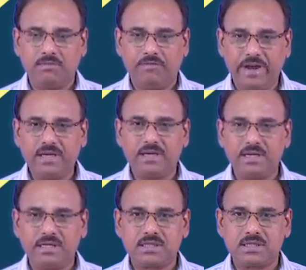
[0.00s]

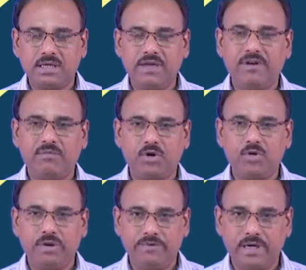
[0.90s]
vectors given for
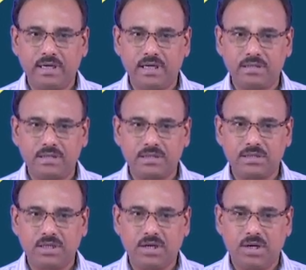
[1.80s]
two different classes,
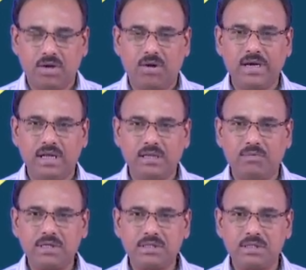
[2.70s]
or in other
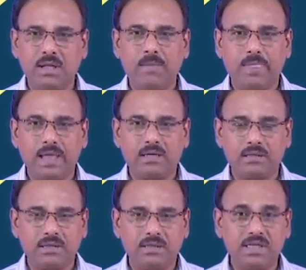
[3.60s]
words,
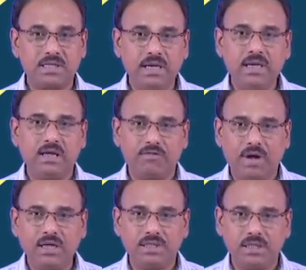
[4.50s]
that this linear
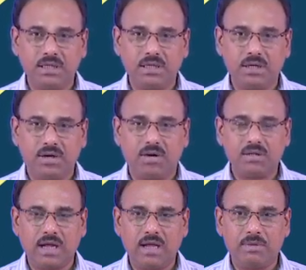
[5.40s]
function or
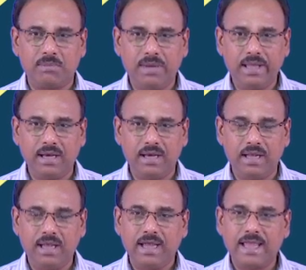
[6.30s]
the hyperplane
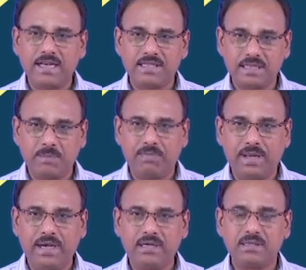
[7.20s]
can
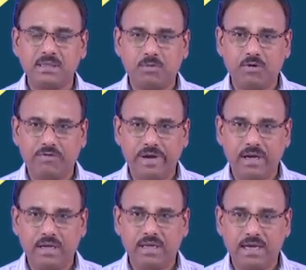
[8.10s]
separate
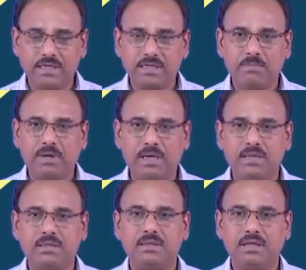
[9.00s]

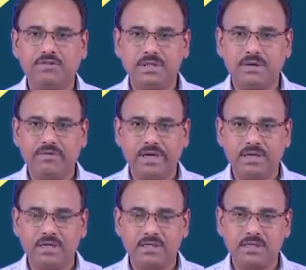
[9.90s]
the feature
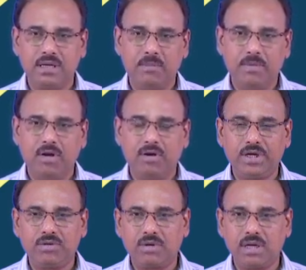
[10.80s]
vectors
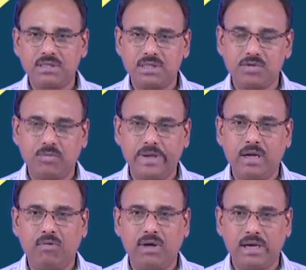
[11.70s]
belonging to classes
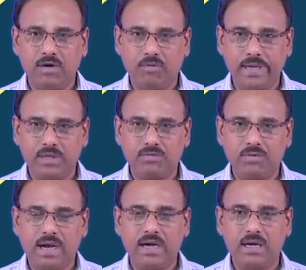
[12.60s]
omega 1 and omega 2,
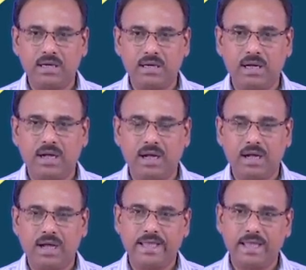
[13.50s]
and
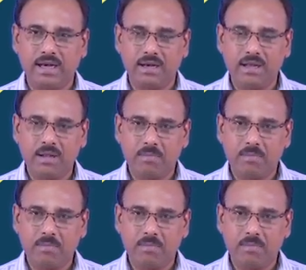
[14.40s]
I can